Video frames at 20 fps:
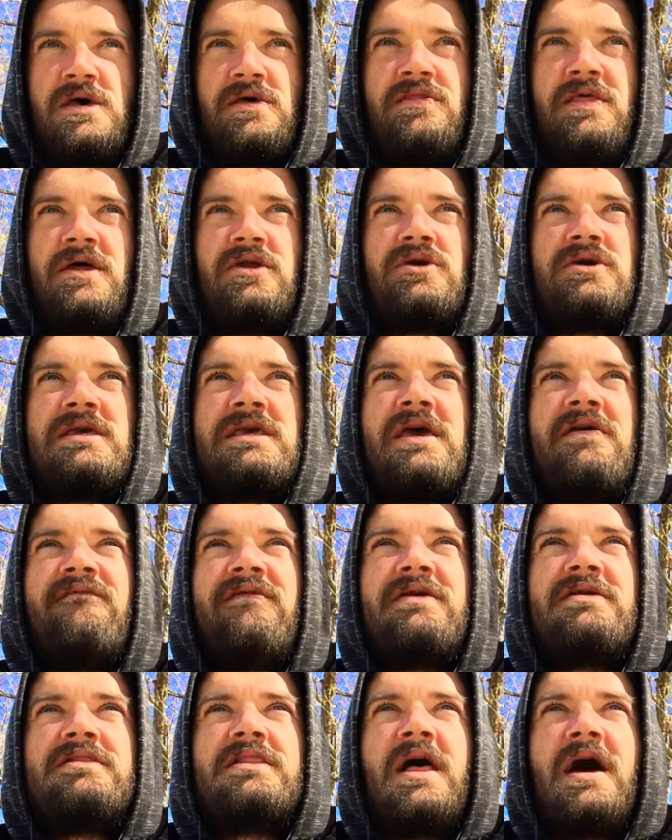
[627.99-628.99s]
that are
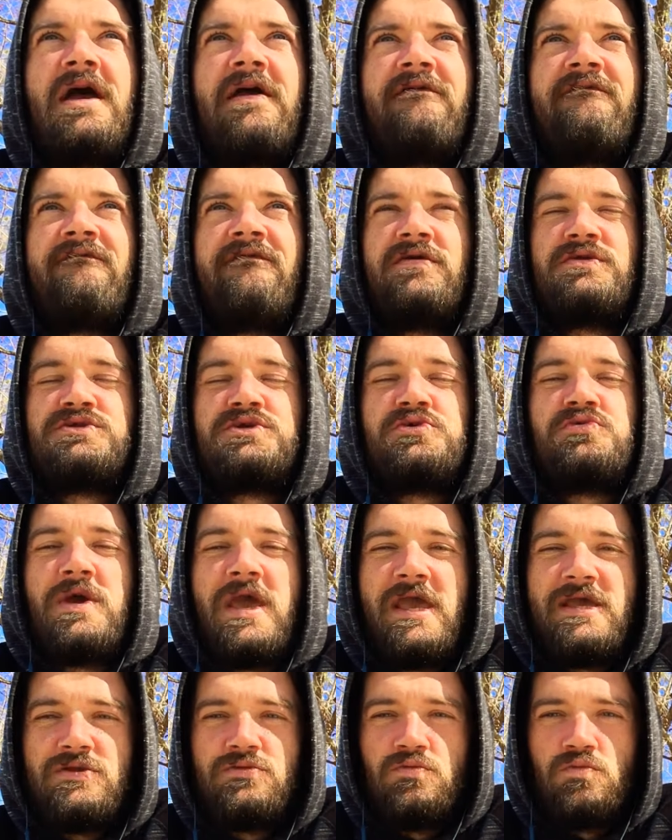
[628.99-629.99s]
giving life to
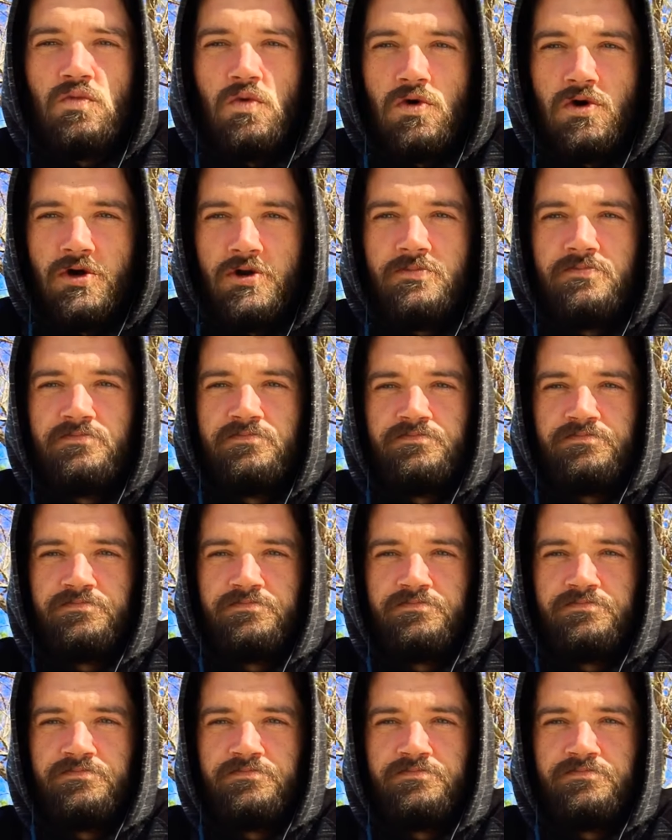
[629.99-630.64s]
hate and war,